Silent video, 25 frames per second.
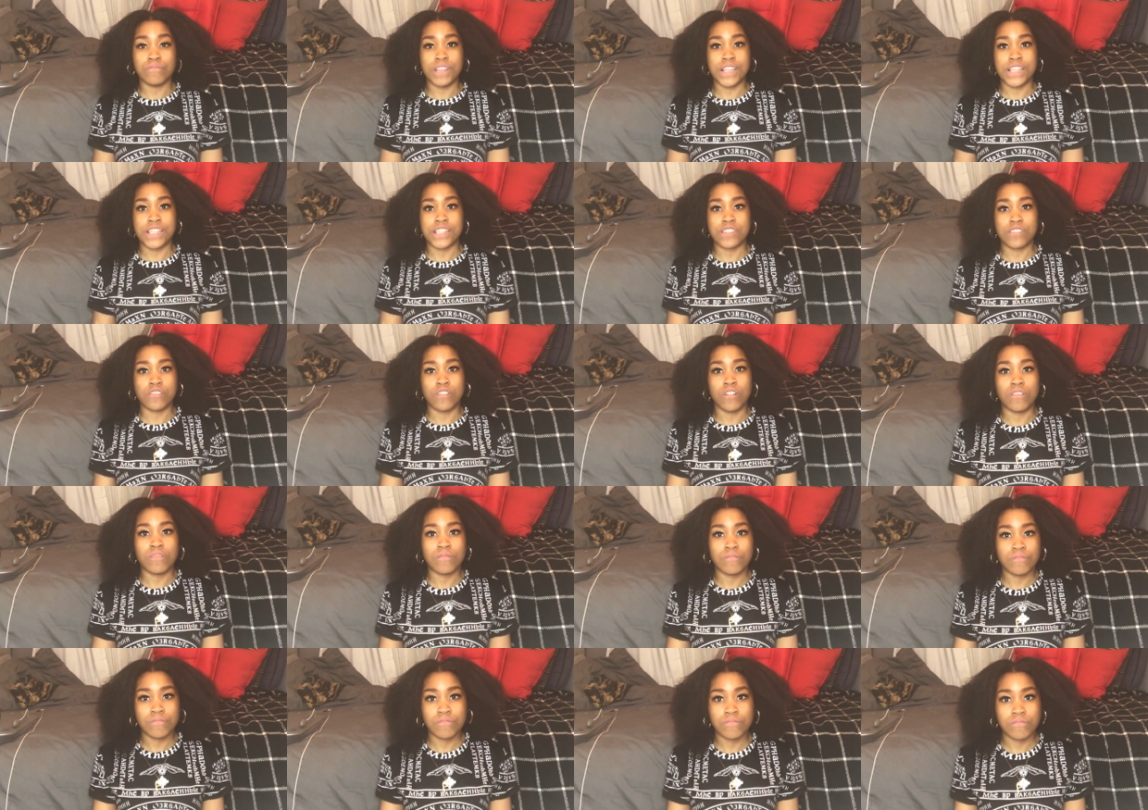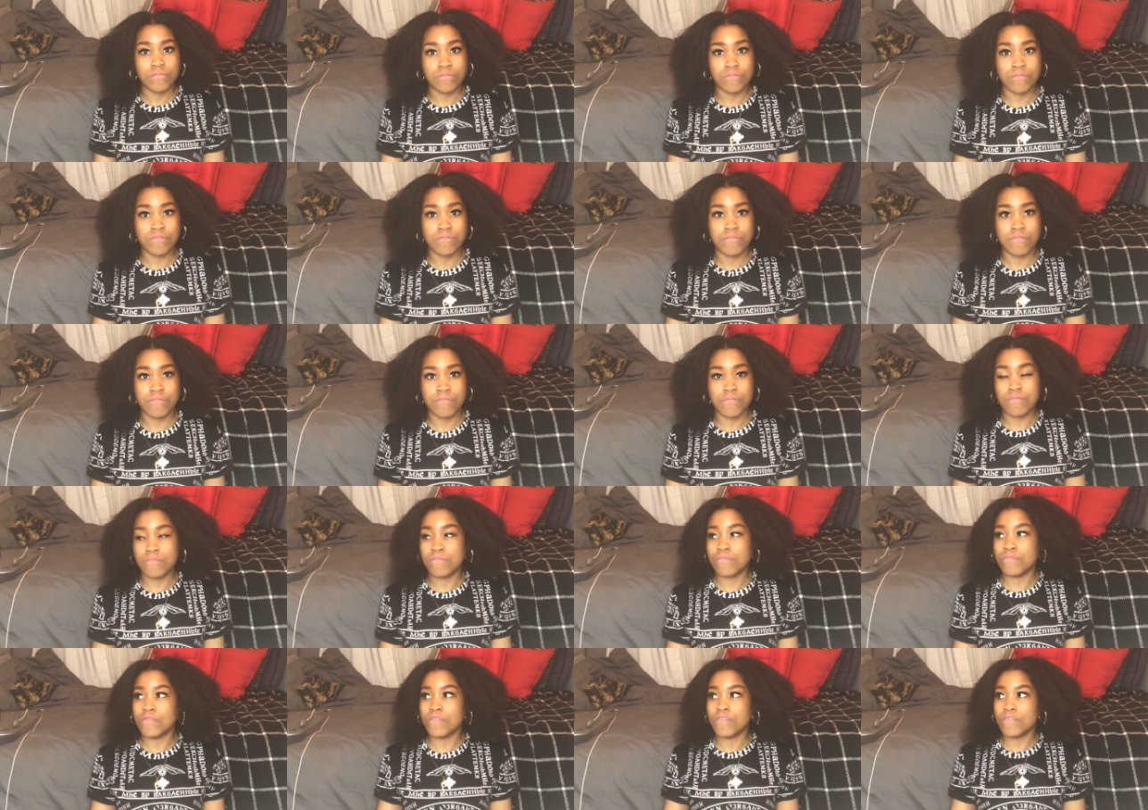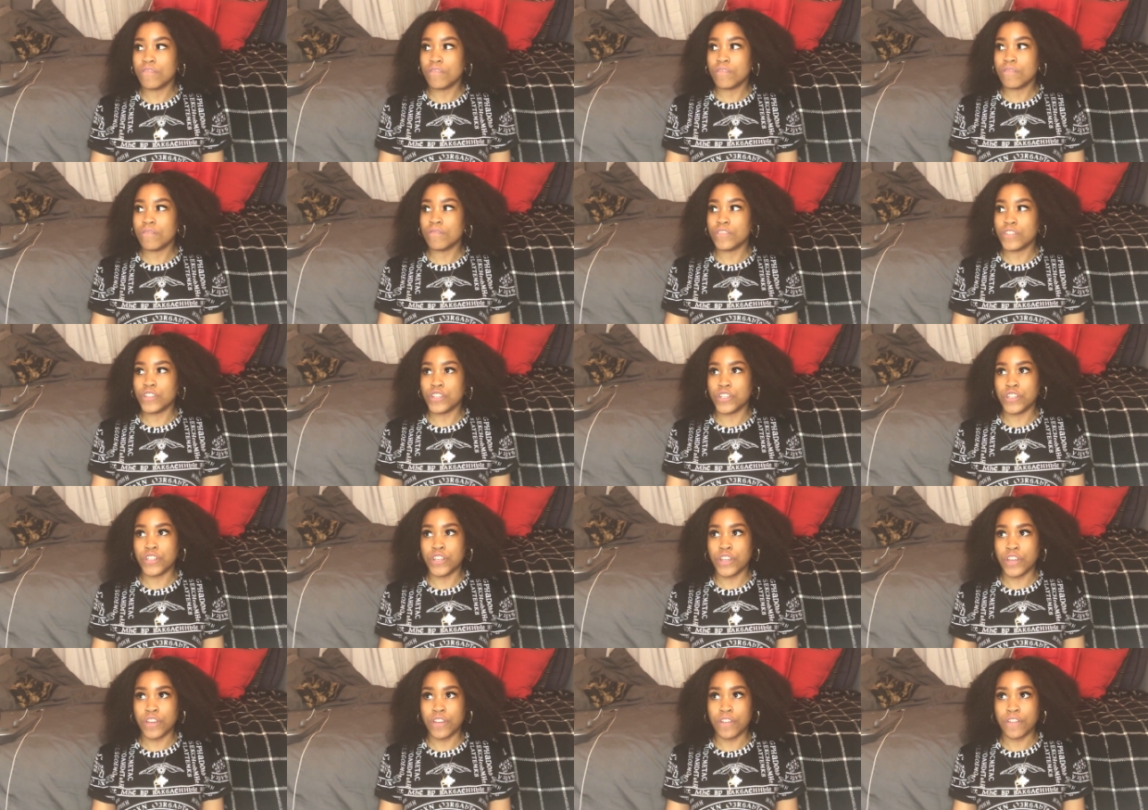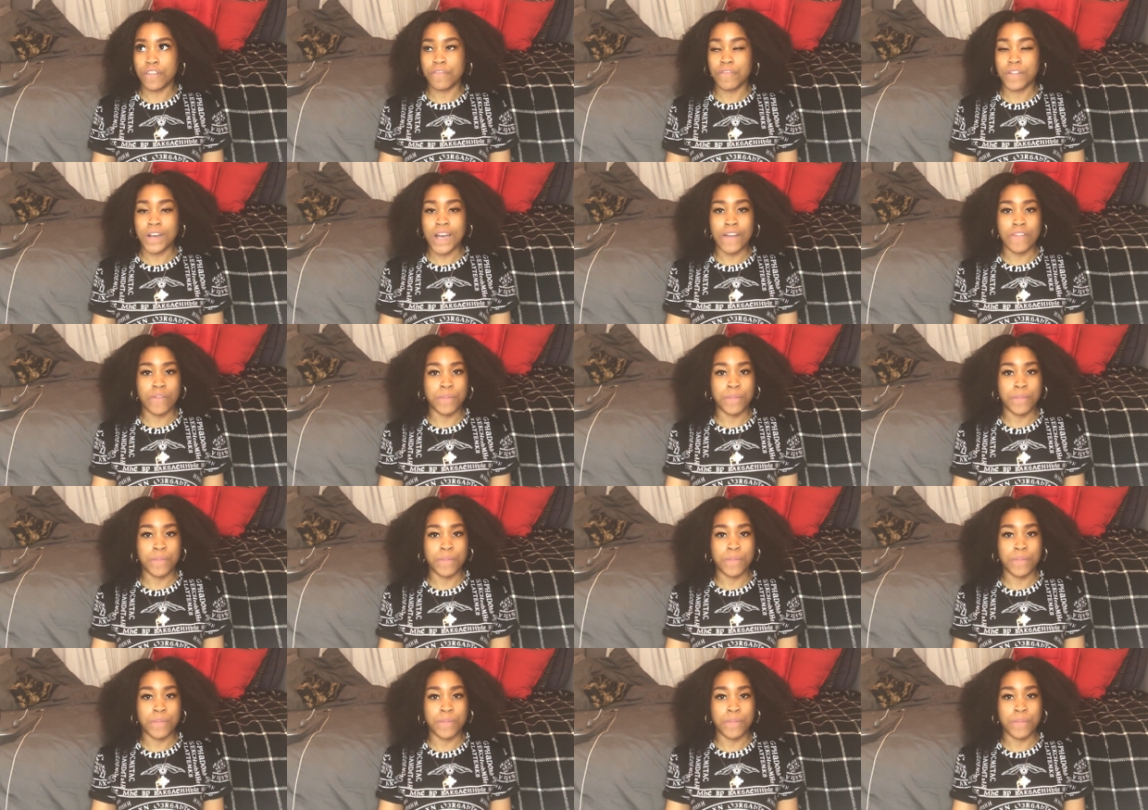it's not you know for